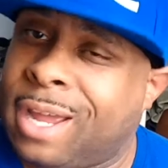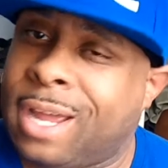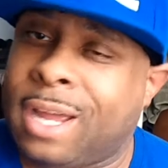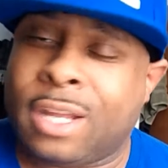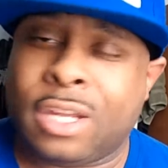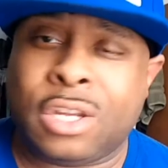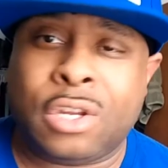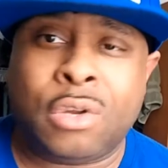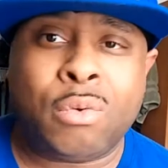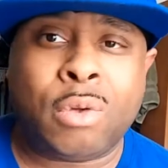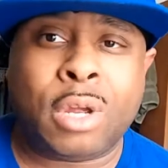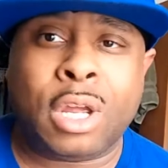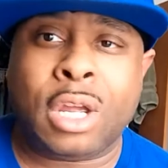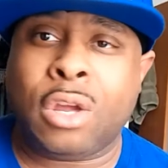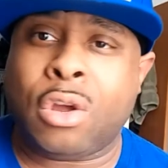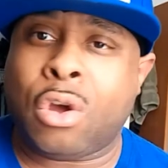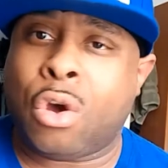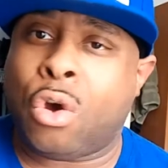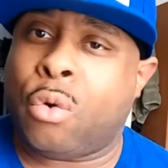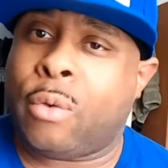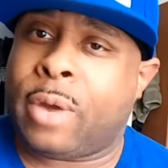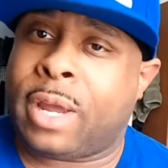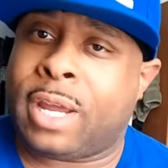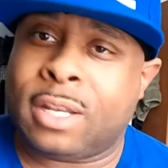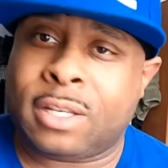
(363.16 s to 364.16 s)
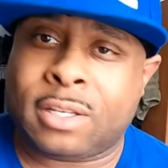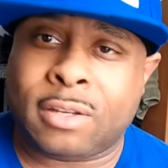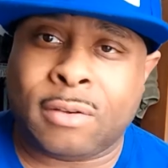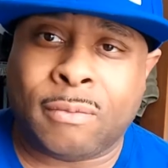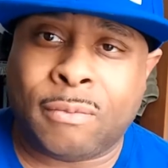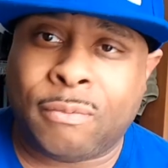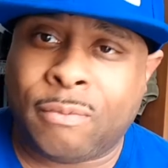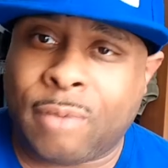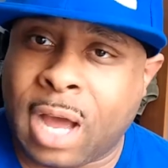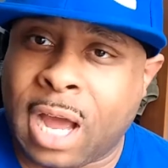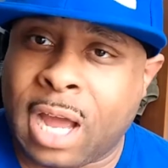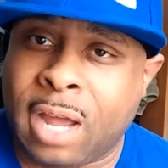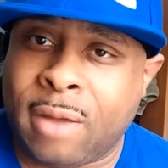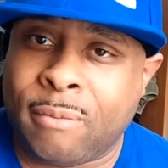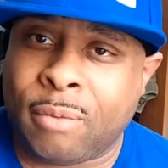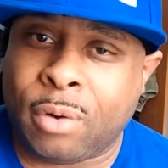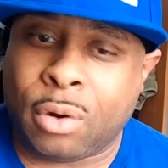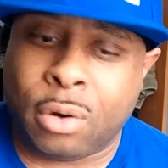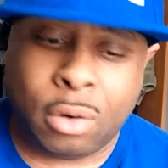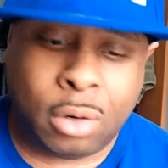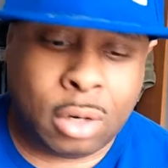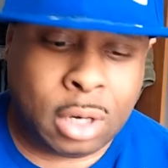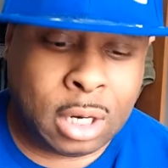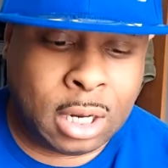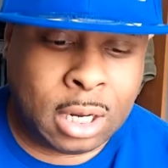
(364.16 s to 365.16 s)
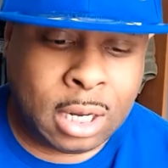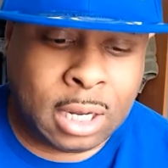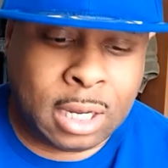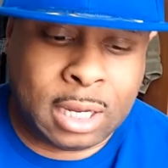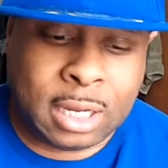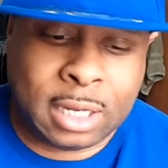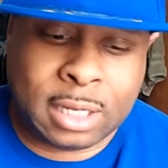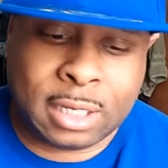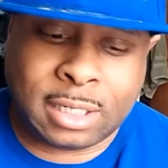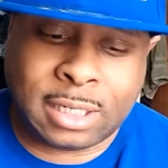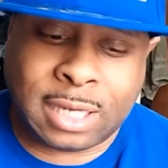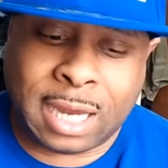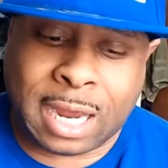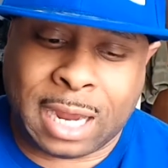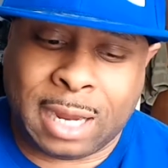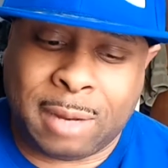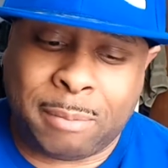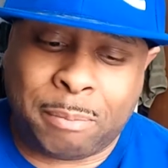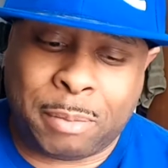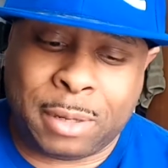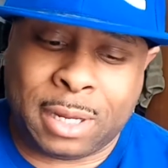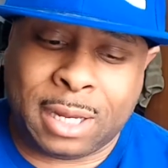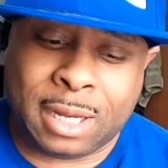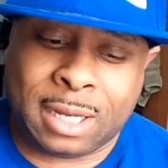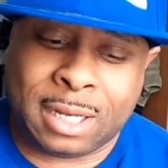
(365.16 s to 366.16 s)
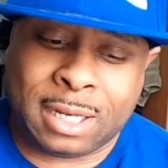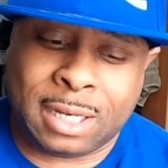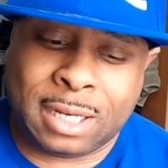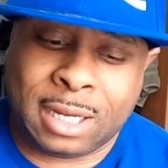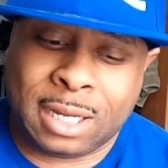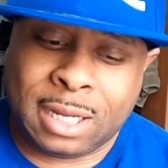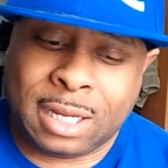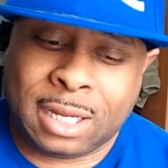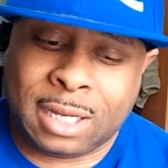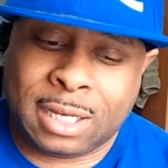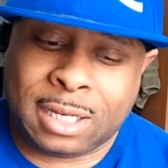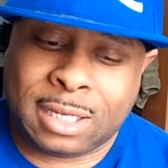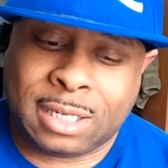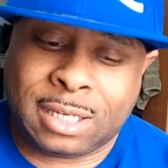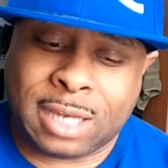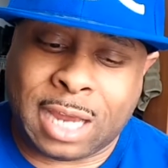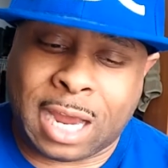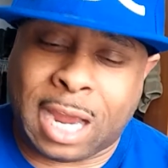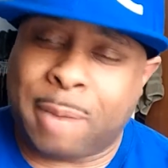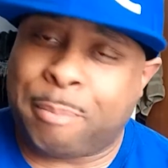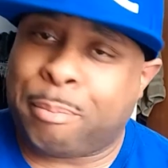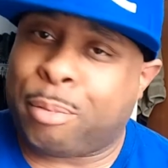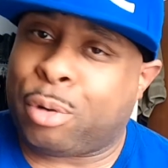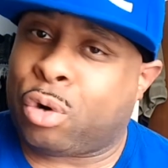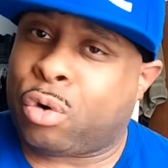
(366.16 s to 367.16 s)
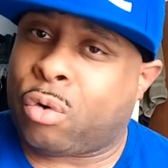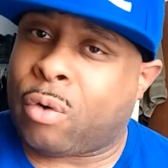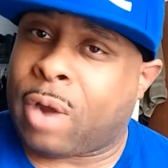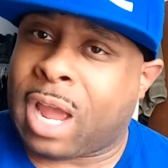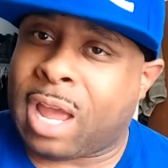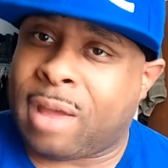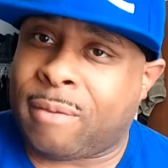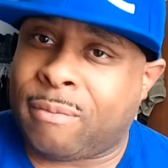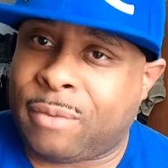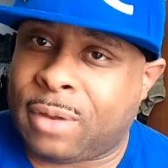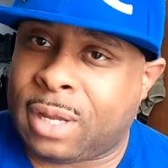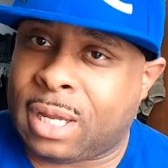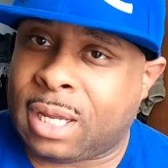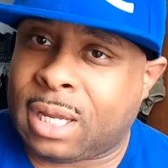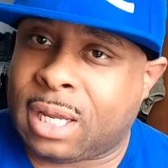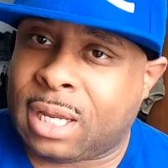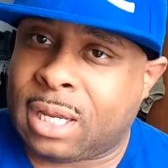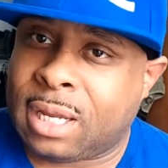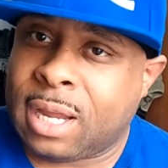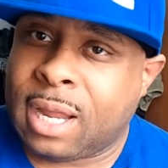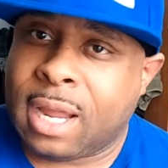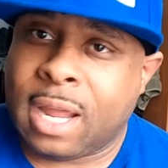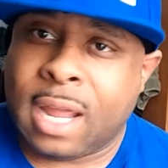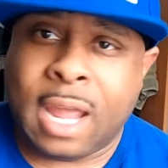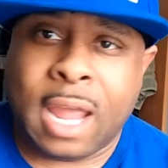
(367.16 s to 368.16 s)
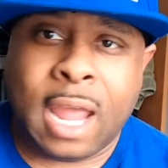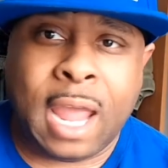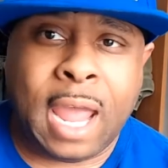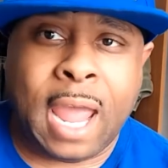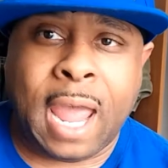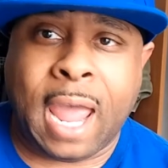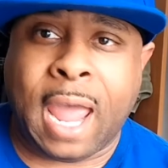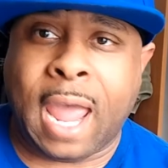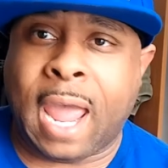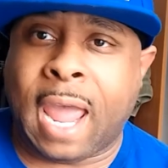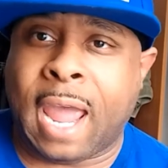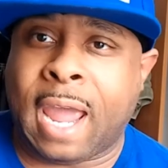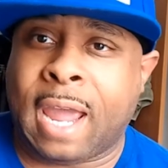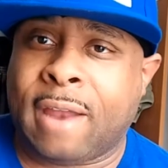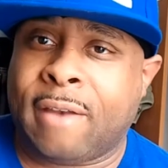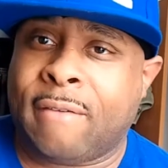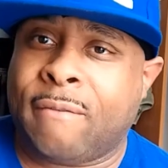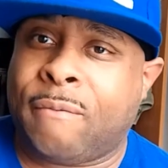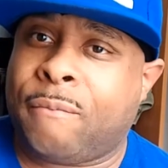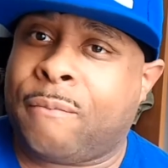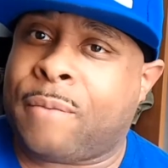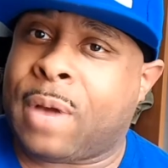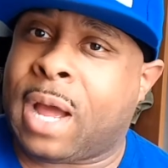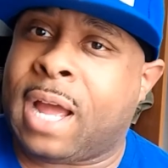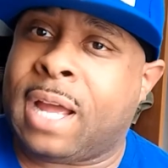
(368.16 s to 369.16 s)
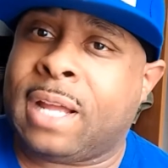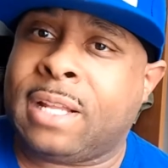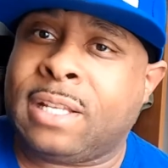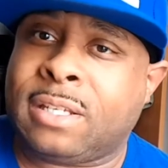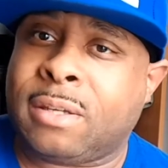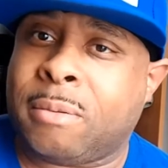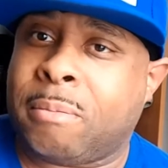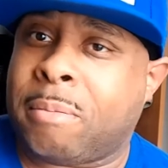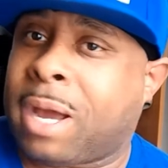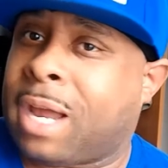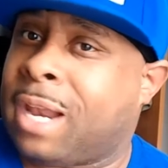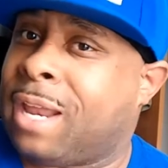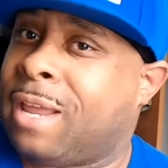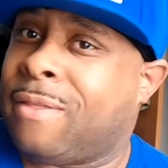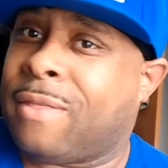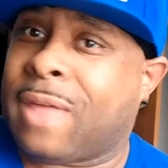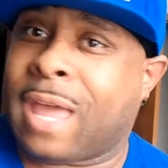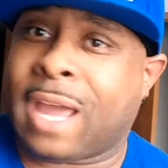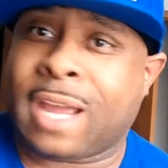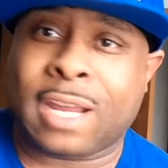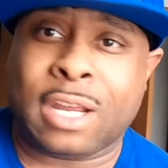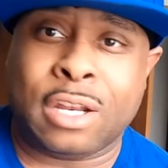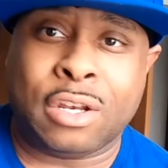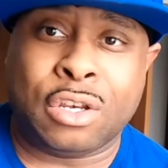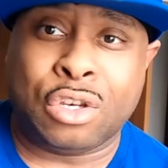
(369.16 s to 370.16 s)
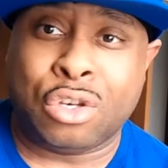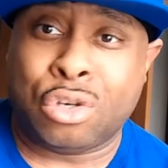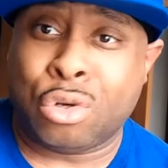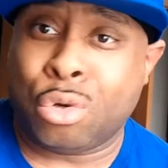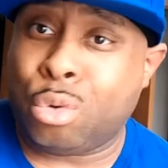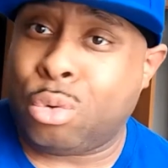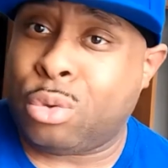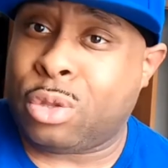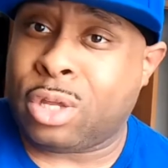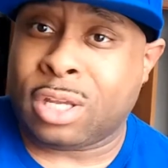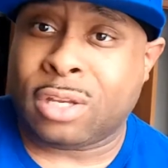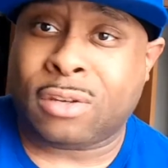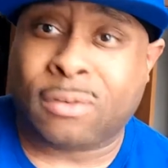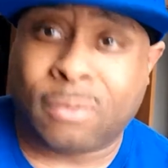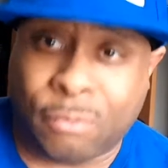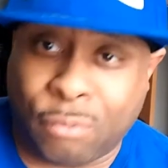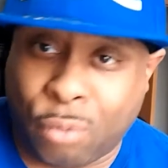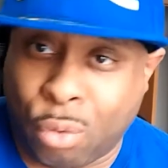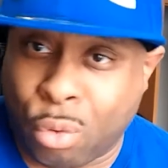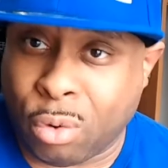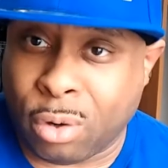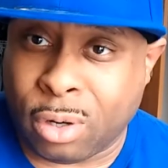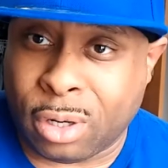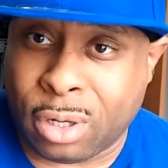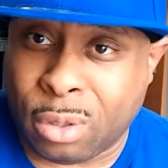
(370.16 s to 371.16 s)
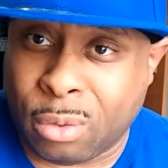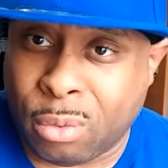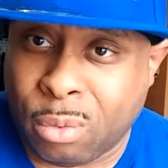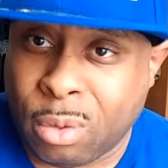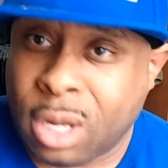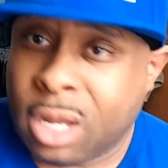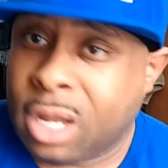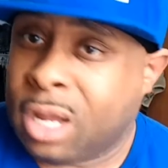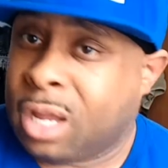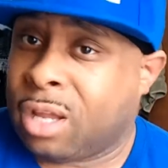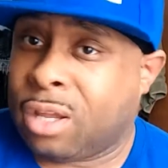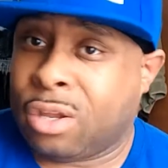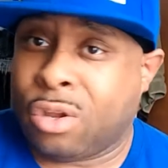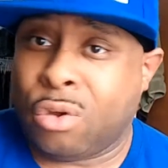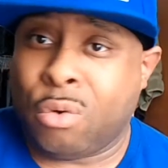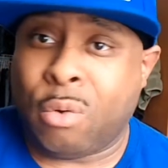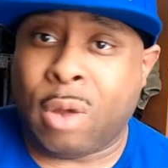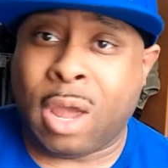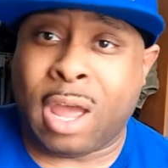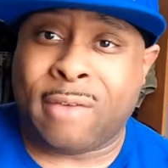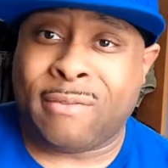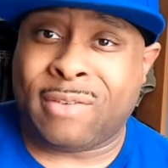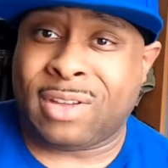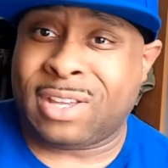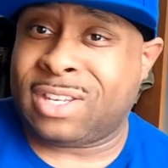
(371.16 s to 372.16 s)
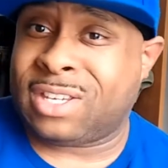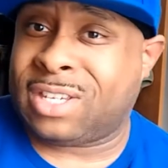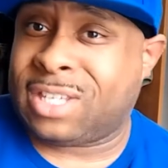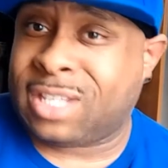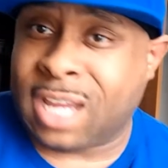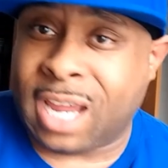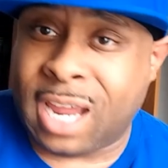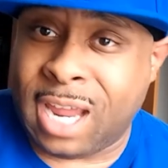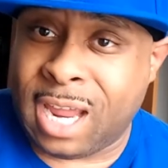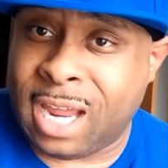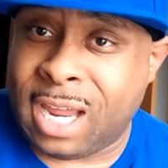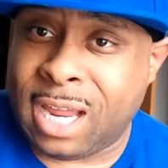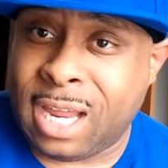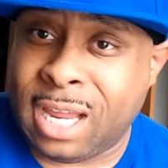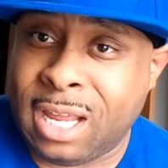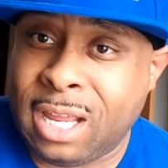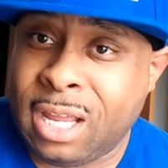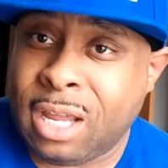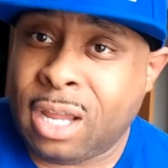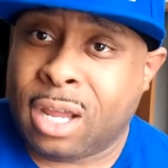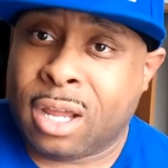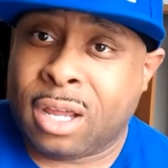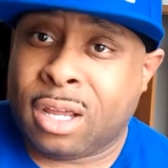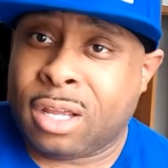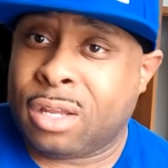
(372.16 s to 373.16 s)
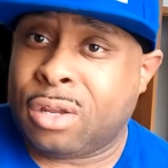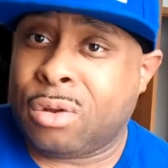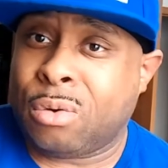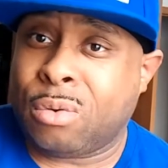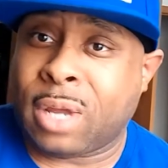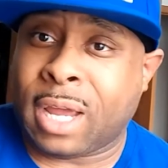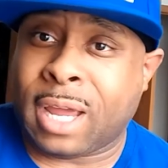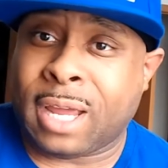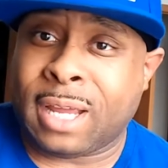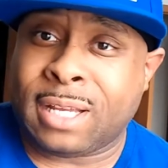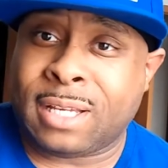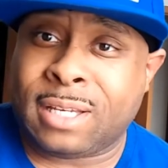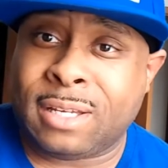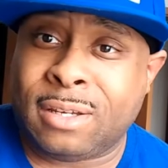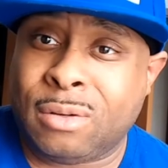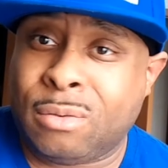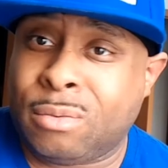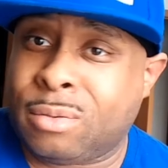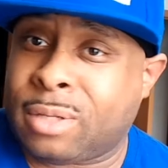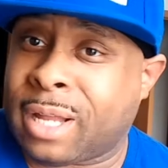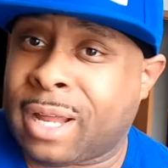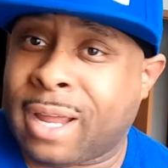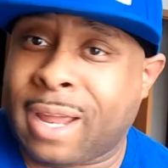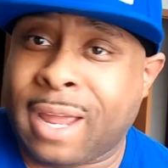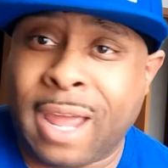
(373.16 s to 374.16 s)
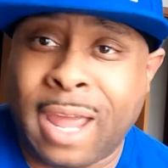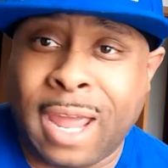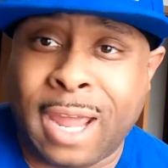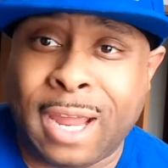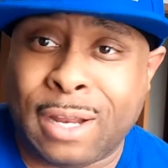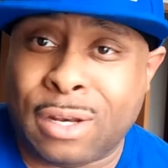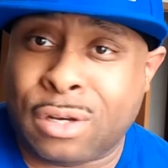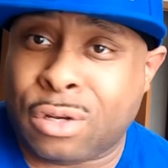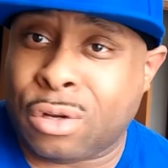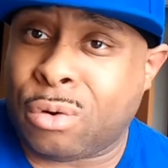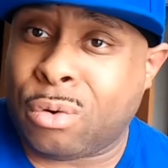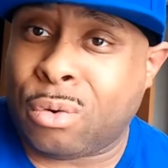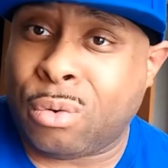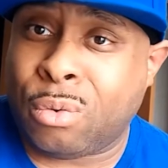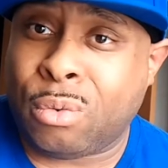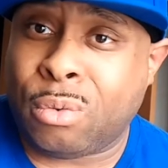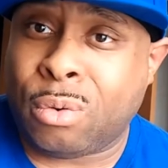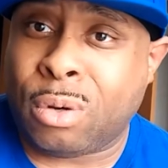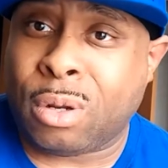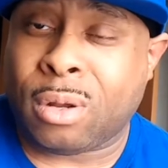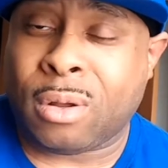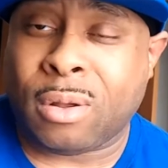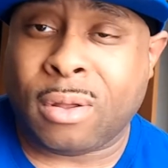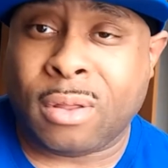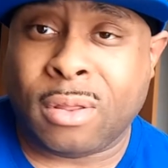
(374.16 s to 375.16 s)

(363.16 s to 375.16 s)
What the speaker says: yeah, you can go into Fiverr, type in typographic, and find somebody that can do this for you. You have a saying, you say, hey, dude,